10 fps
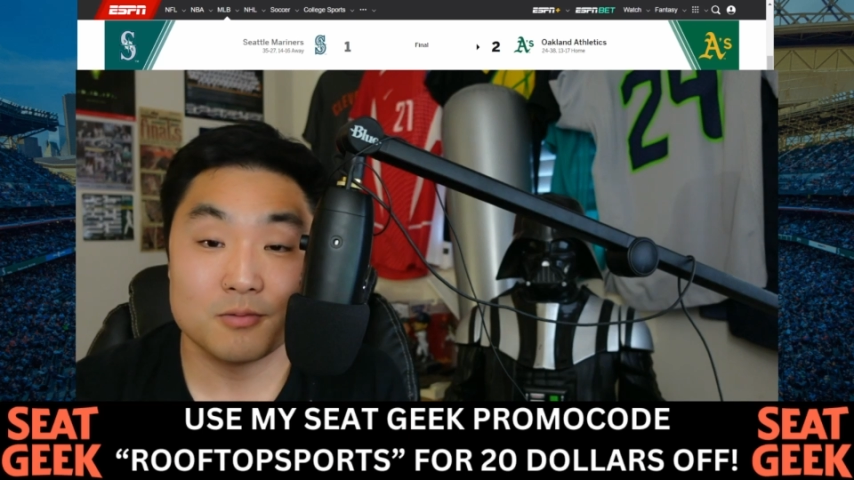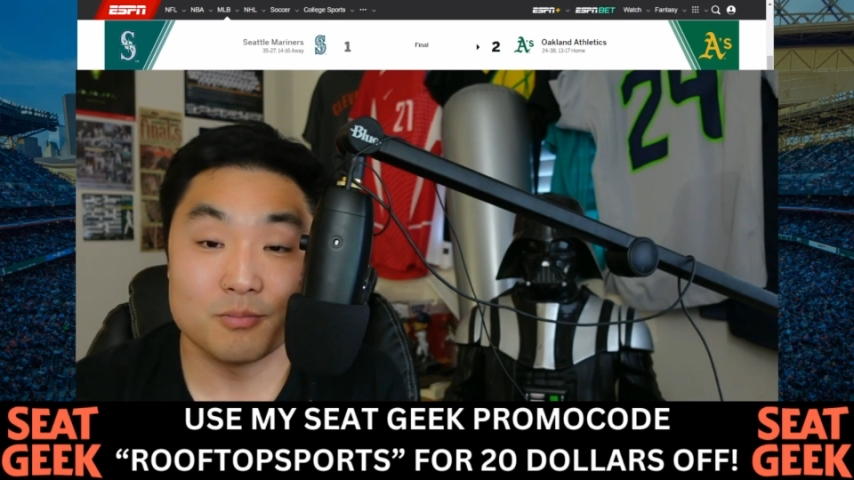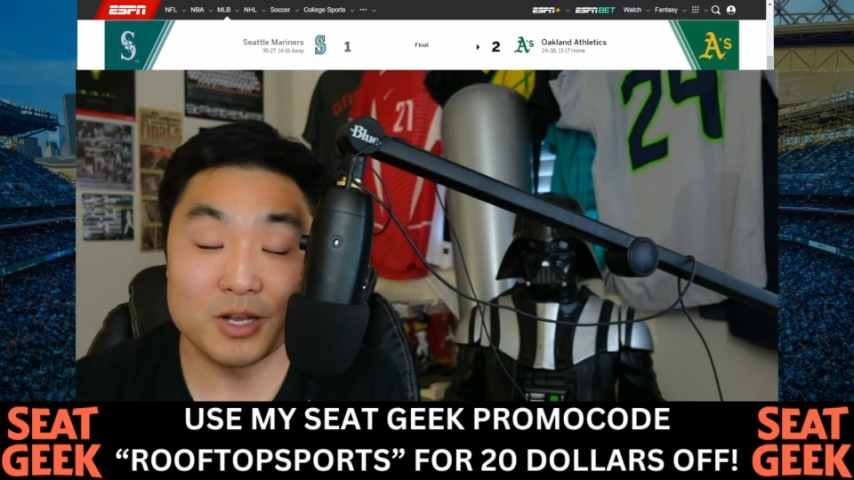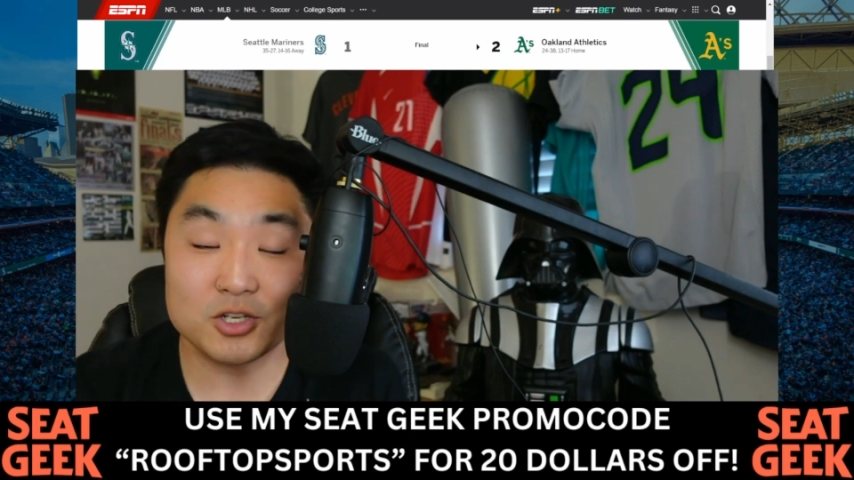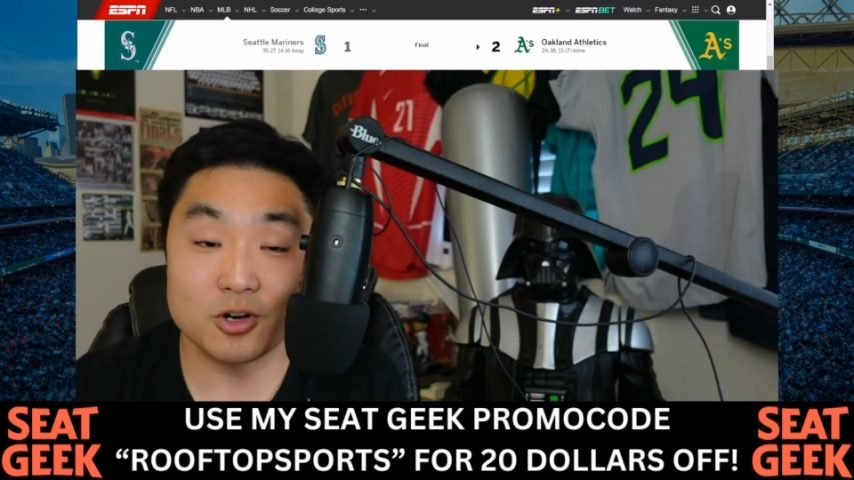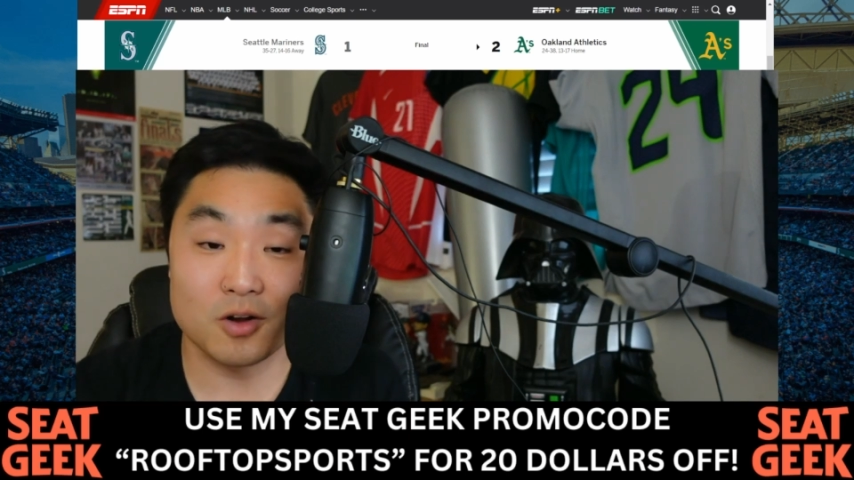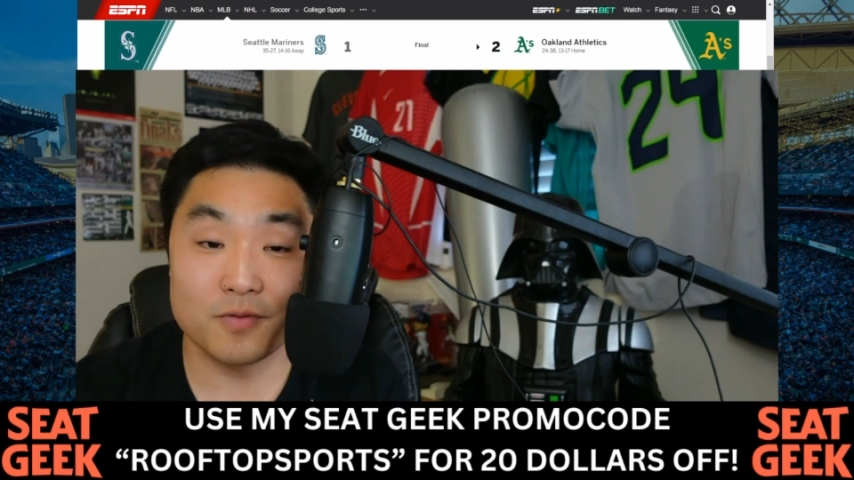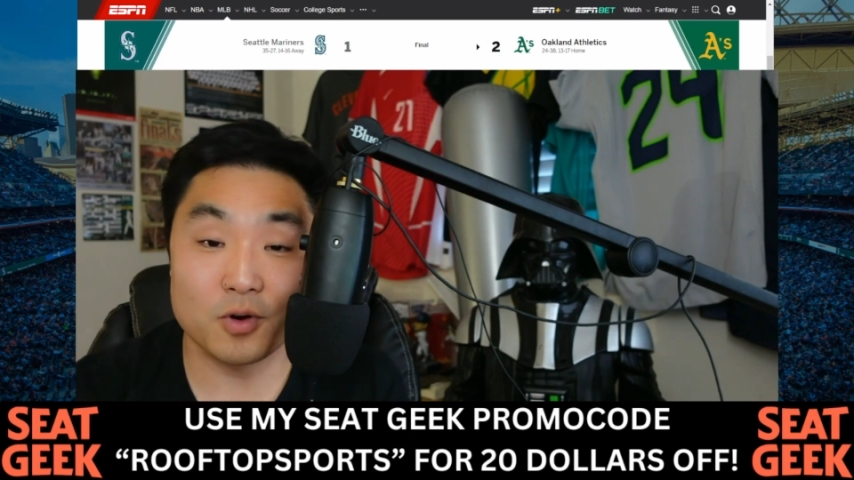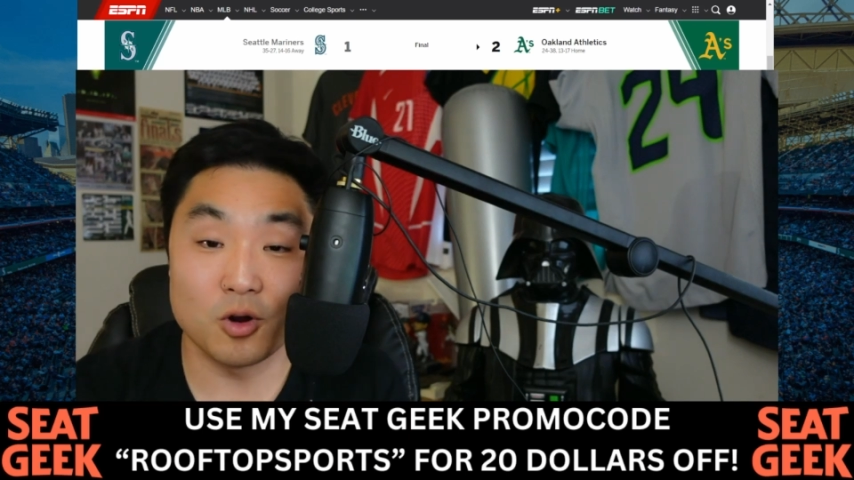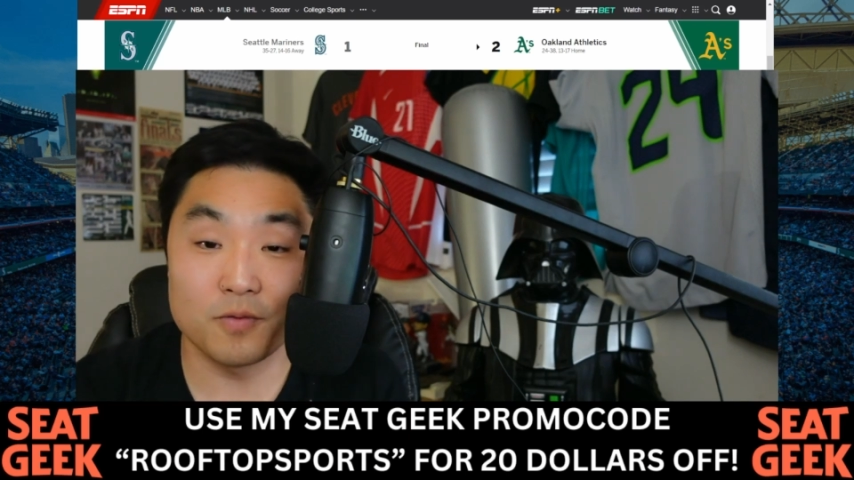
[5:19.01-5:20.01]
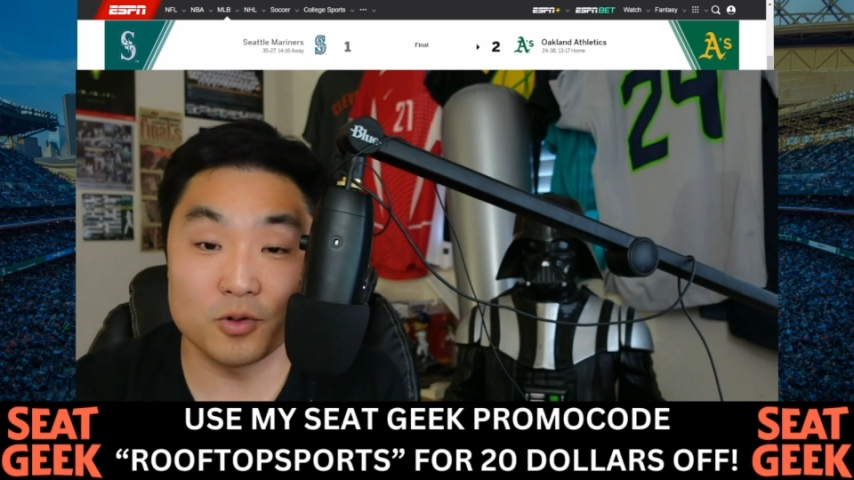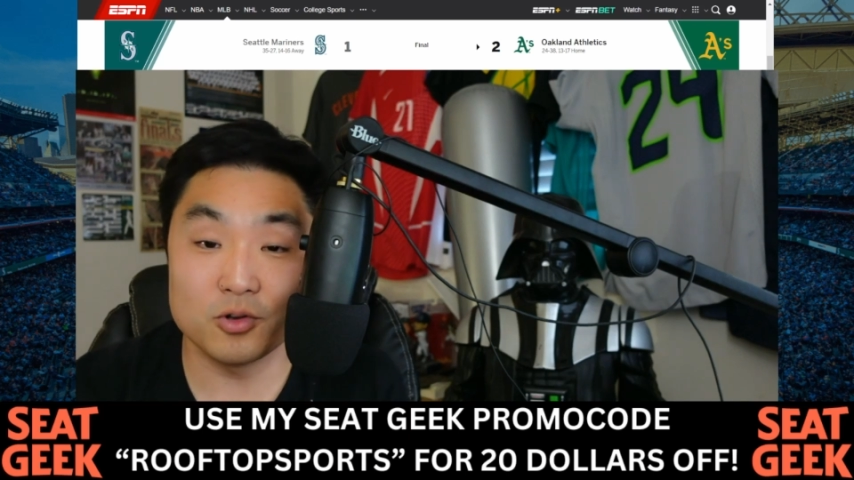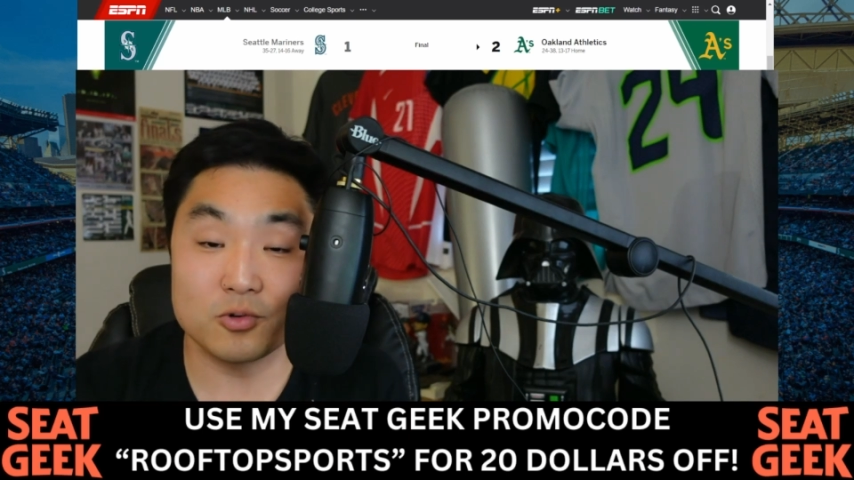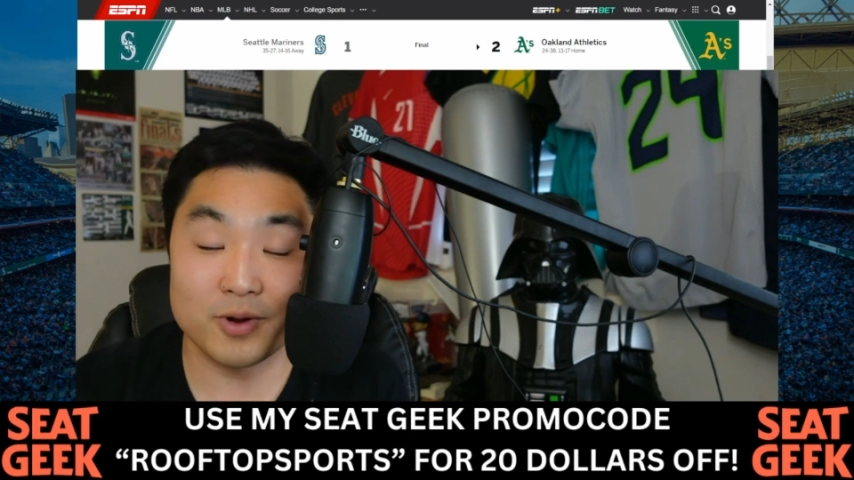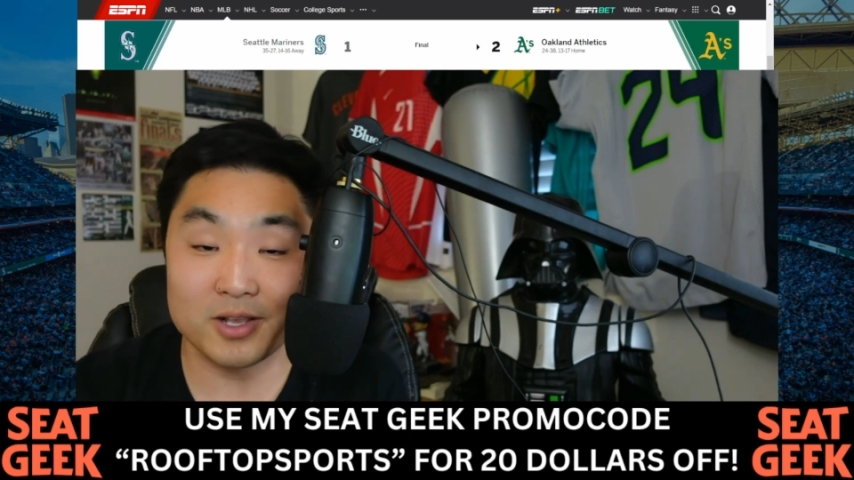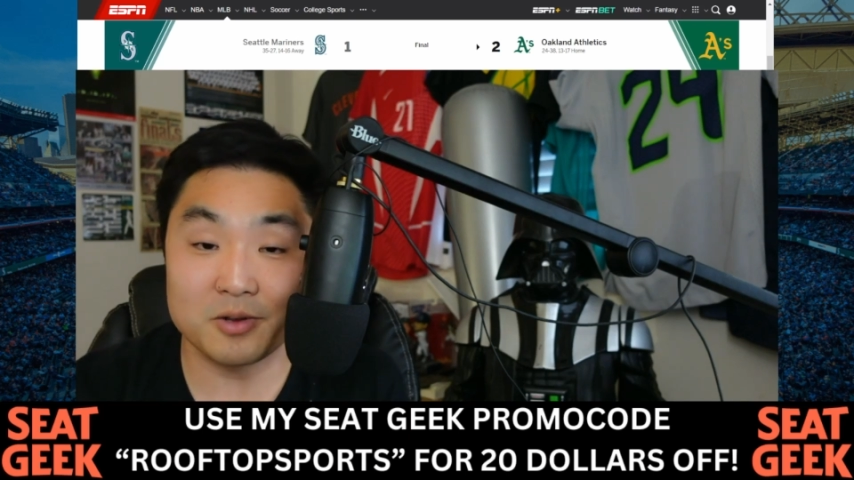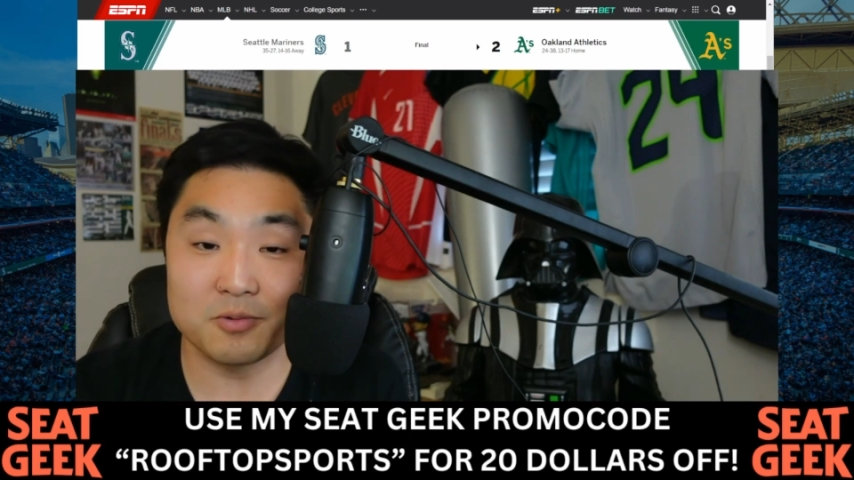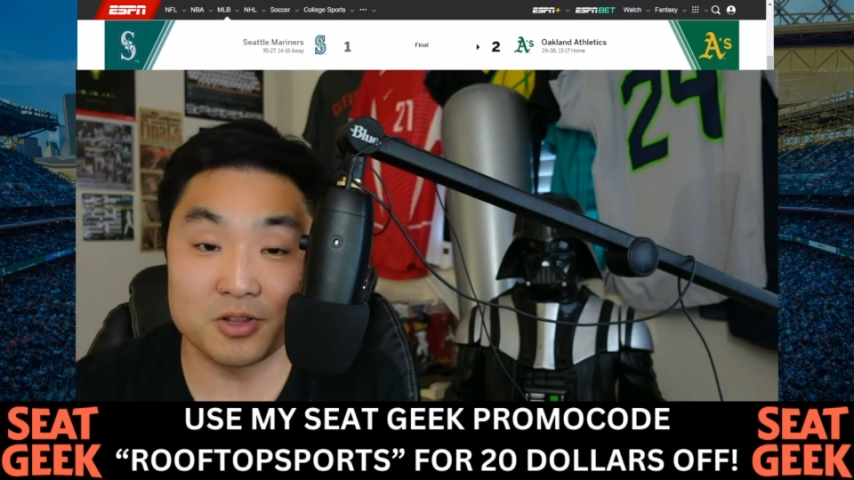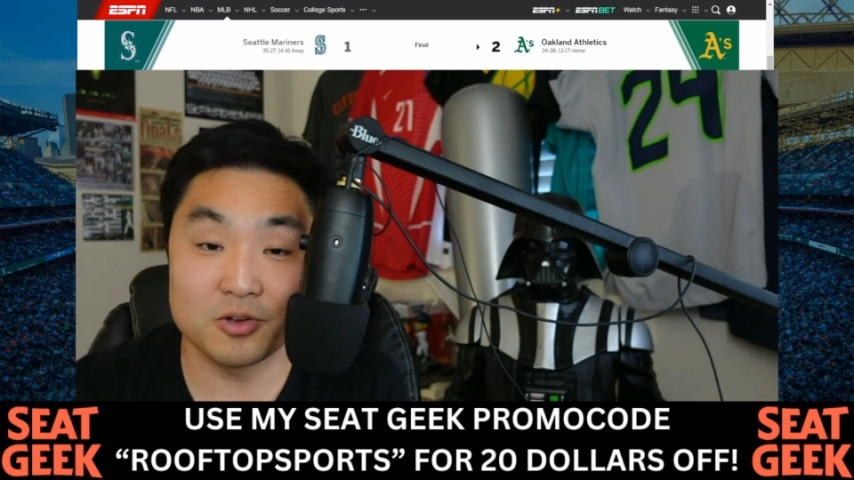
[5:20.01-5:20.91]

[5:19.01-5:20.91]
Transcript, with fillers: Mitch Garver over Luke Raley when